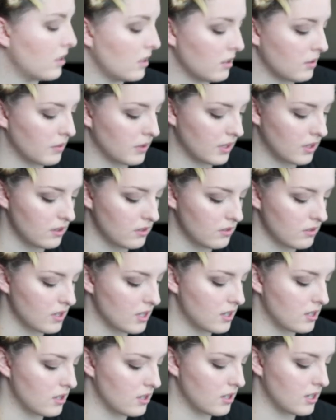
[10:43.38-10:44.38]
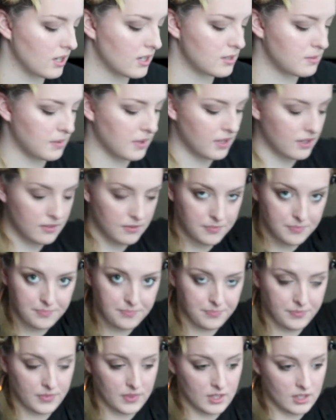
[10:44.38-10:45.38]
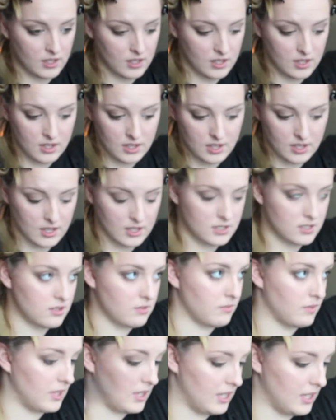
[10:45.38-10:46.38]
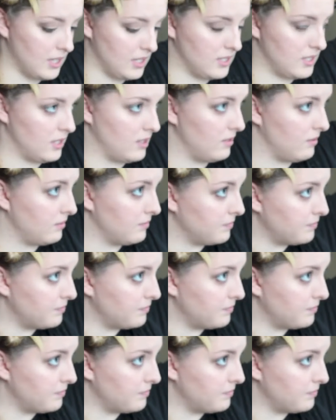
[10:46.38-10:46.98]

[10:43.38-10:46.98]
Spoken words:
There we go. And then the next part. It's really easy.